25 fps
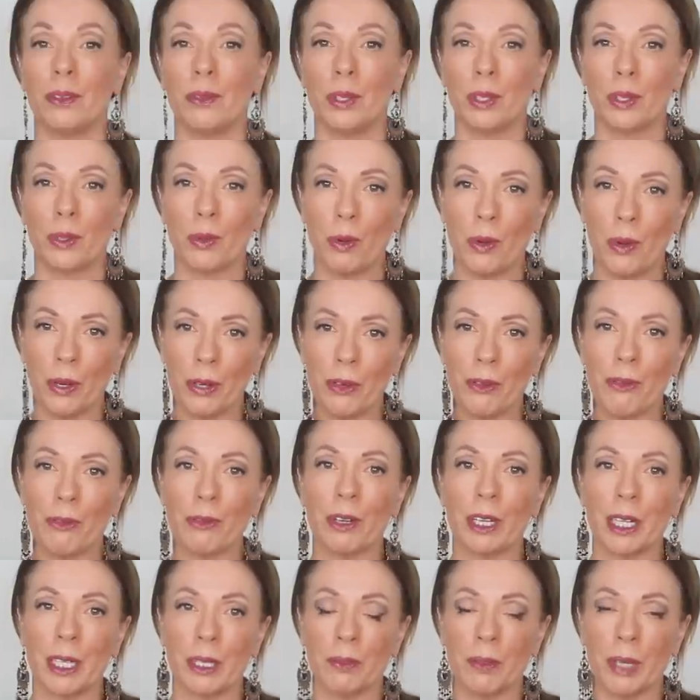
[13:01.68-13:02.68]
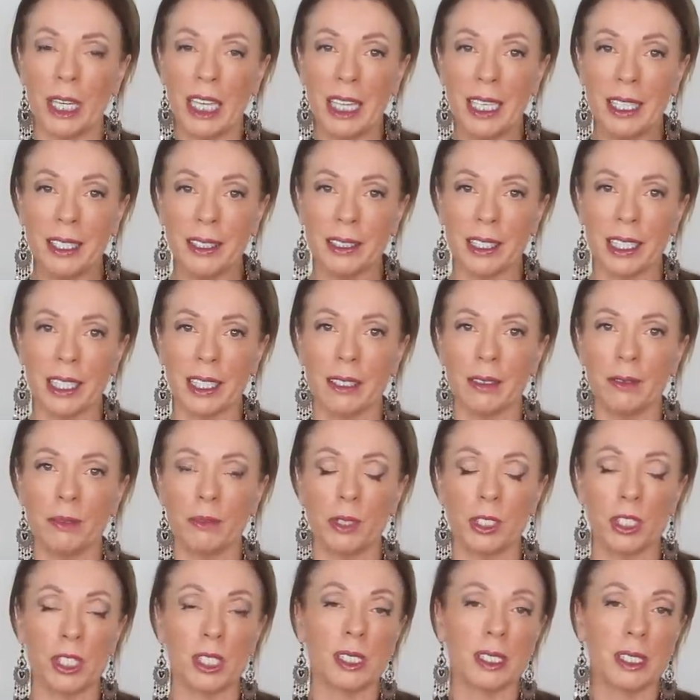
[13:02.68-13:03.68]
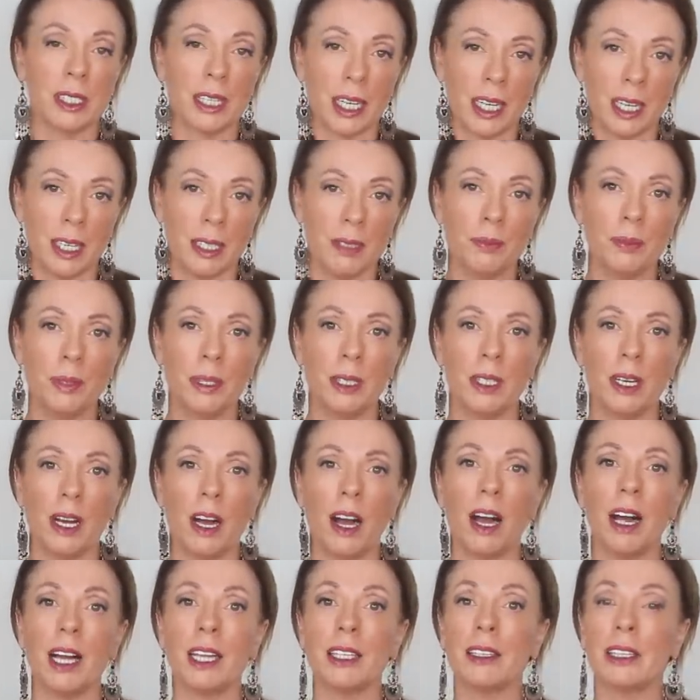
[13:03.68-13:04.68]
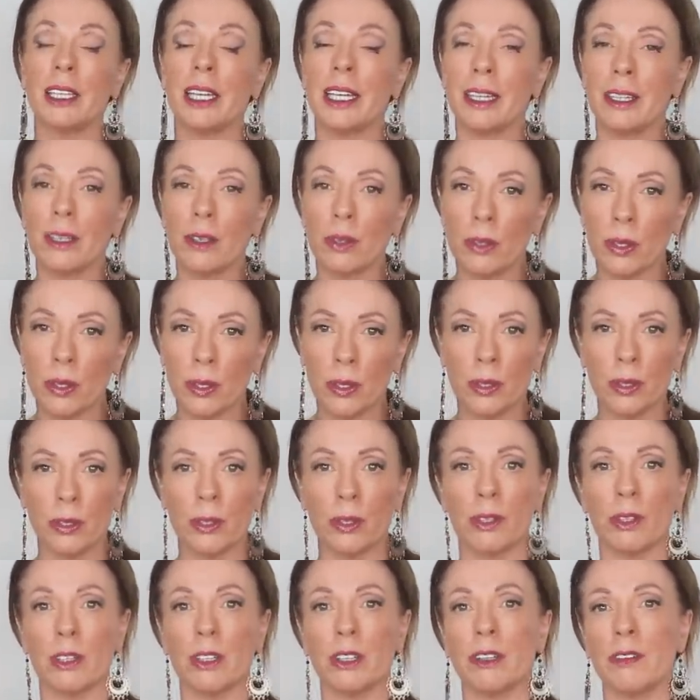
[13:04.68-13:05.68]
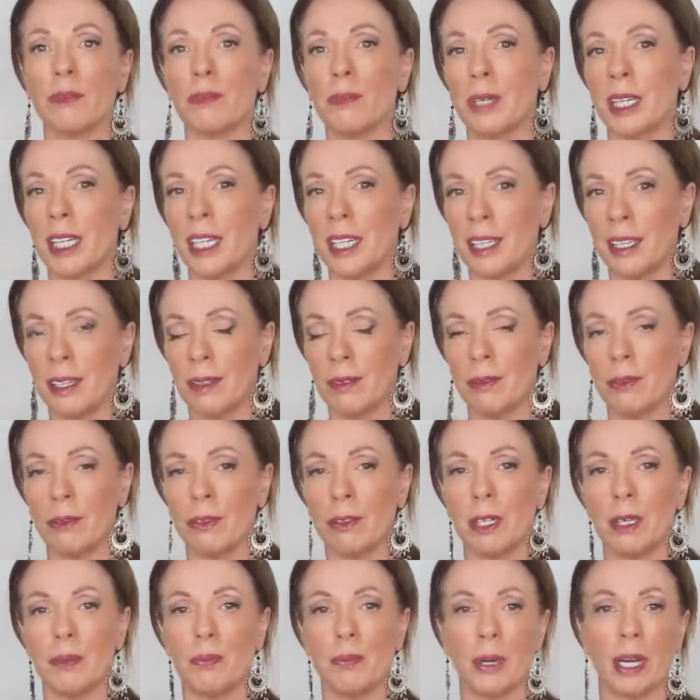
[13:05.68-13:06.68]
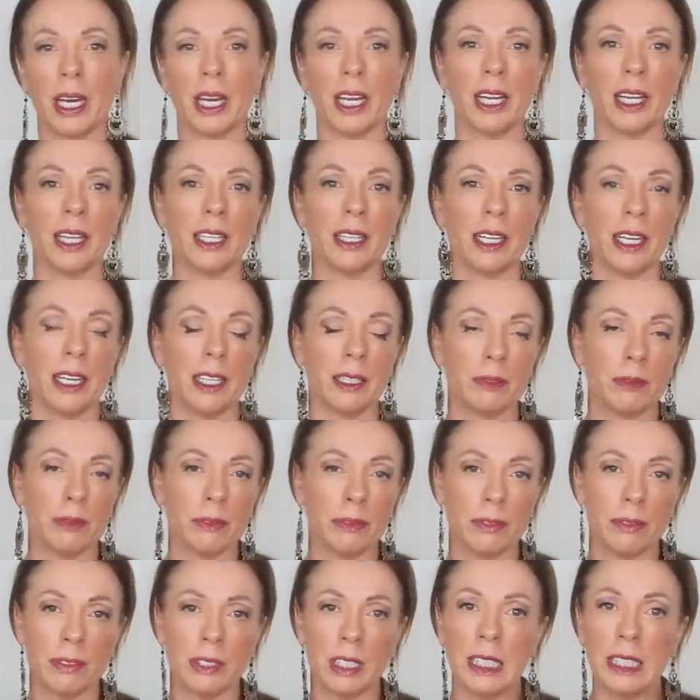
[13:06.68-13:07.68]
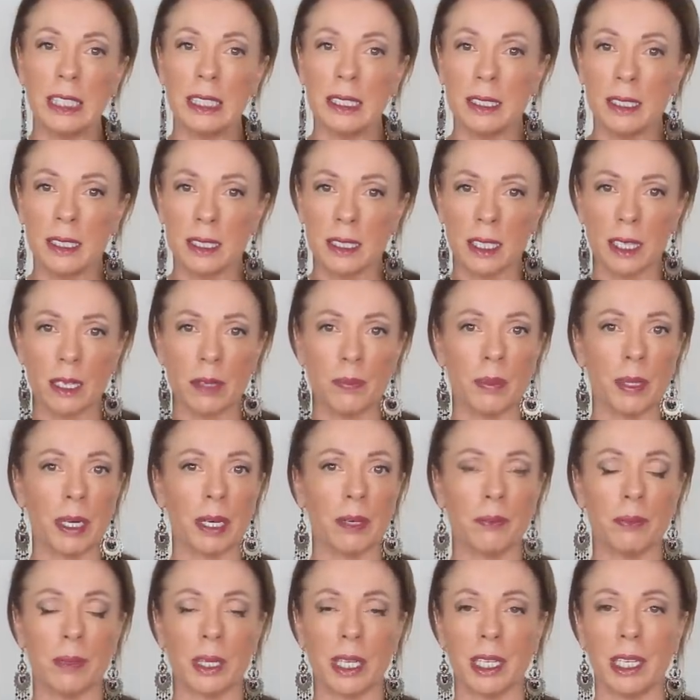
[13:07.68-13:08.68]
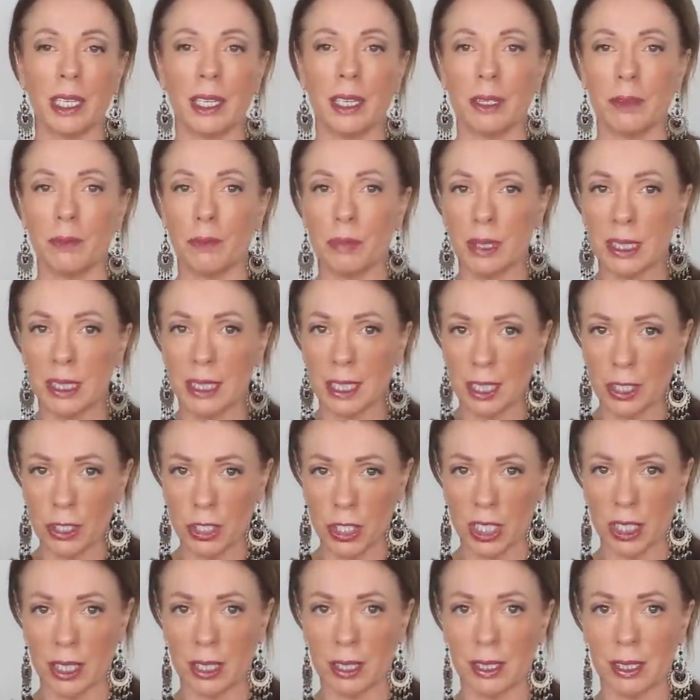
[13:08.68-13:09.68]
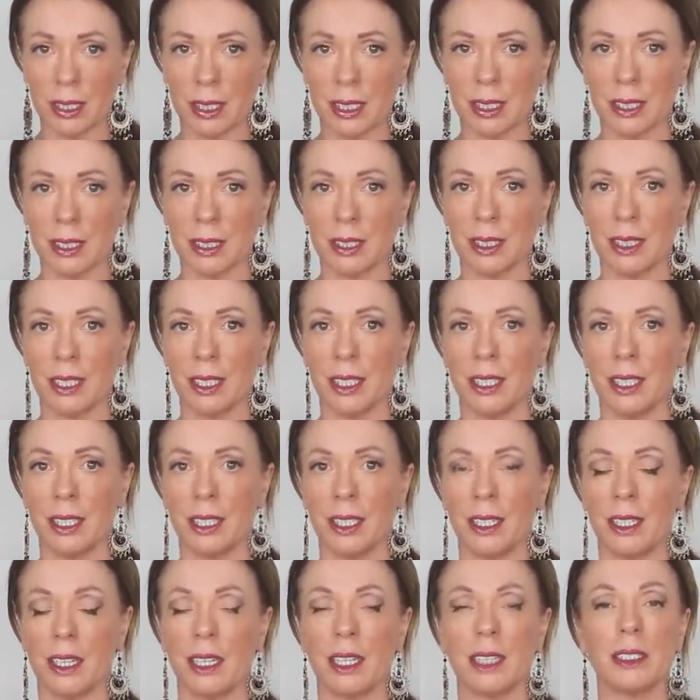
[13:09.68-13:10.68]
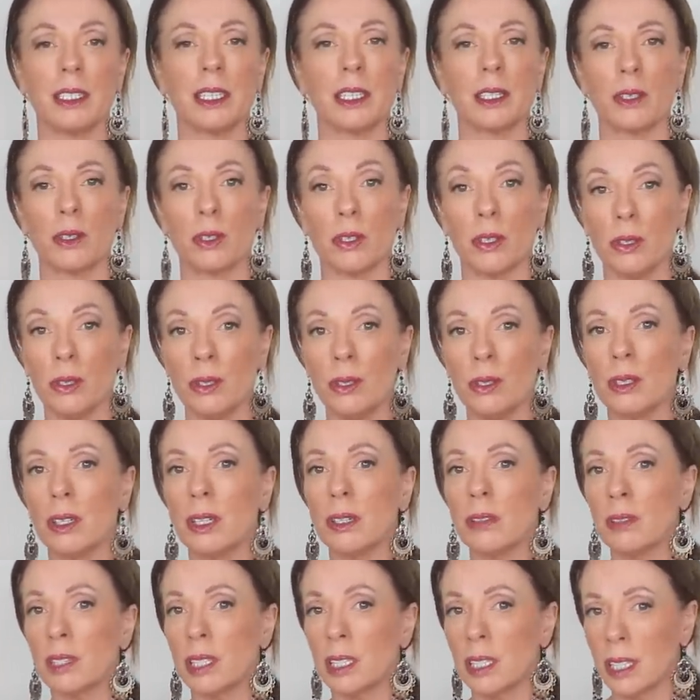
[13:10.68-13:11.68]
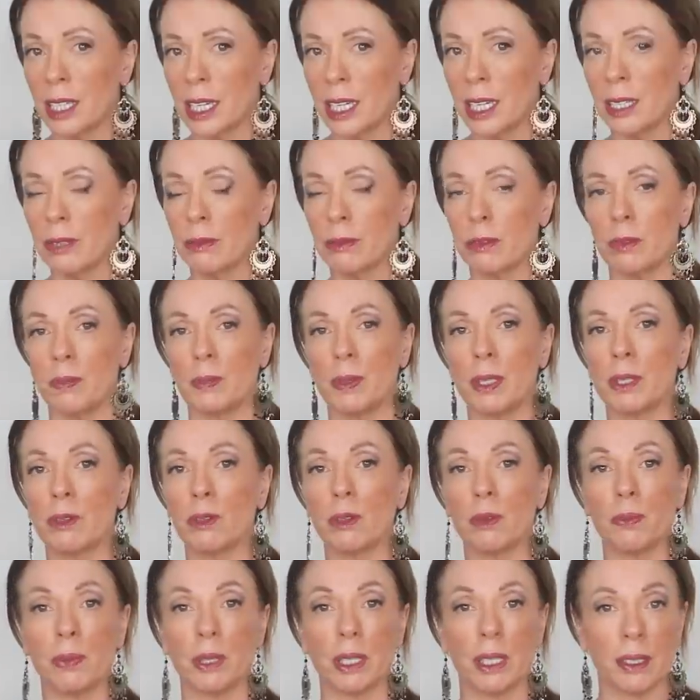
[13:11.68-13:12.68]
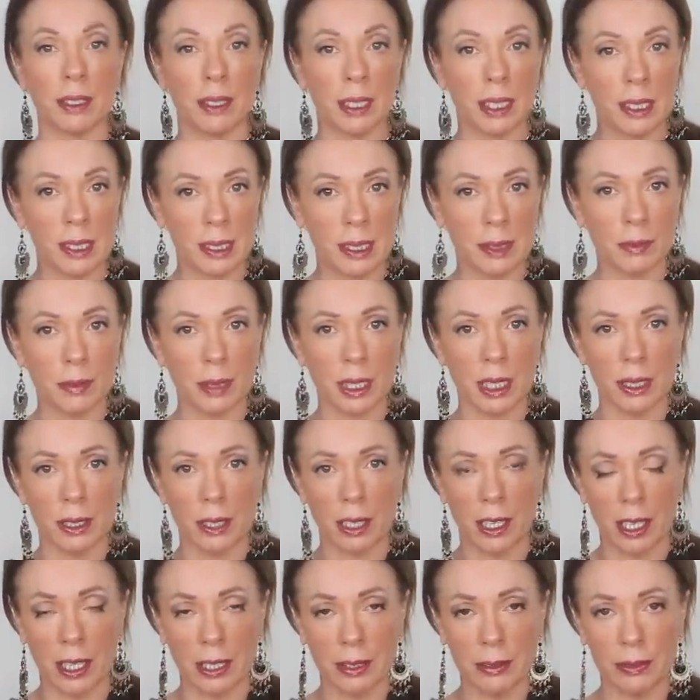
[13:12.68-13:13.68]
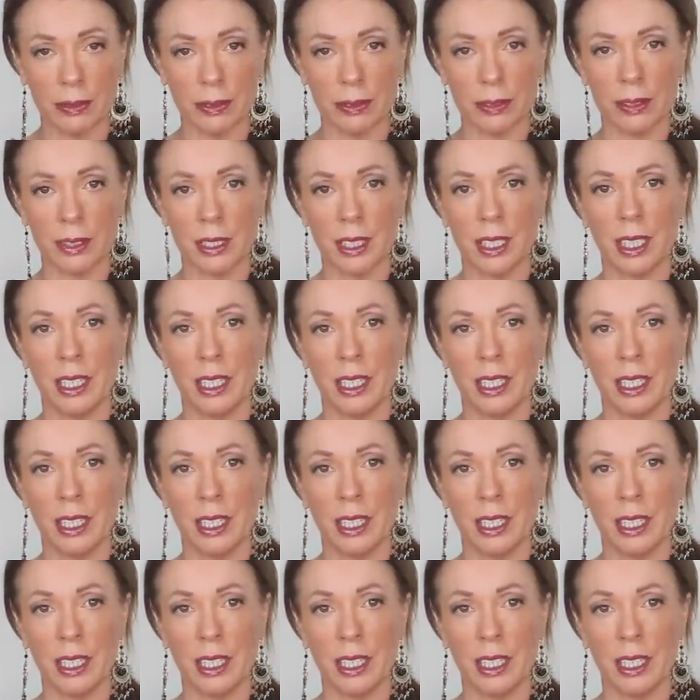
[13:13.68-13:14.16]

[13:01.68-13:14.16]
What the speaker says: With quantum freedom healing, which is NARP, I let go of my envy, pain and fears about money and possessions. I let go of the need for bigger and better things in my life.